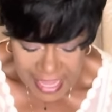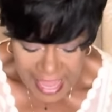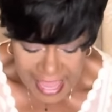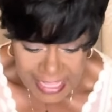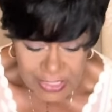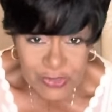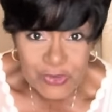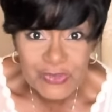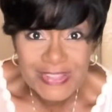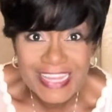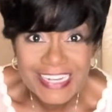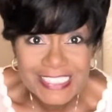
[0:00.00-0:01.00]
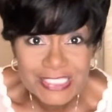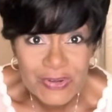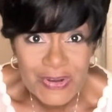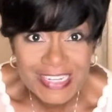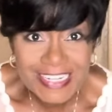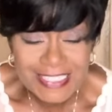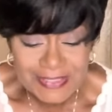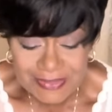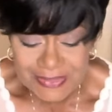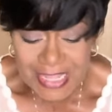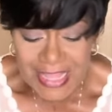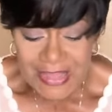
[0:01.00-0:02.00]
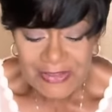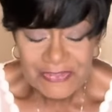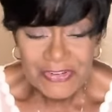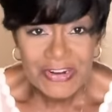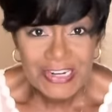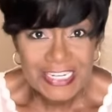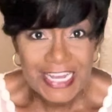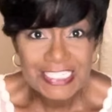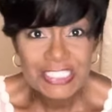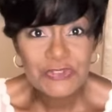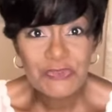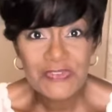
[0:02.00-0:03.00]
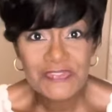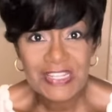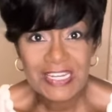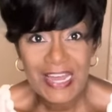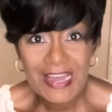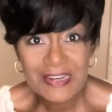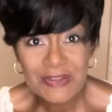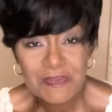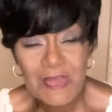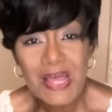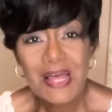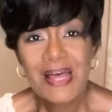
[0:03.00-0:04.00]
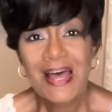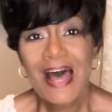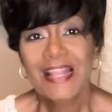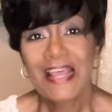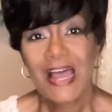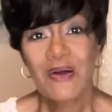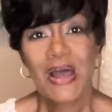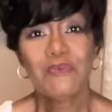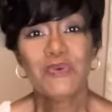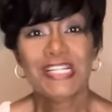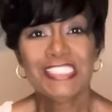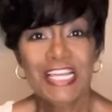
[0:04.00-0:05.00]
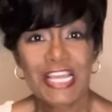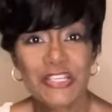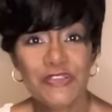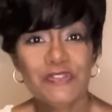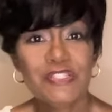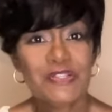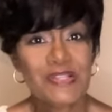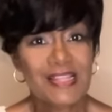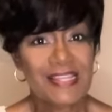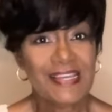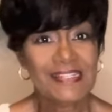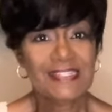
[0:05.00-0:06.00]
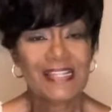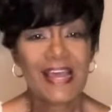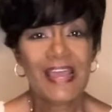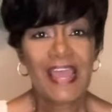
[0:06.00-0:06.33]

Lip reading: handle that is on it. Very nice thrifting item. Now I want to take you to the things that I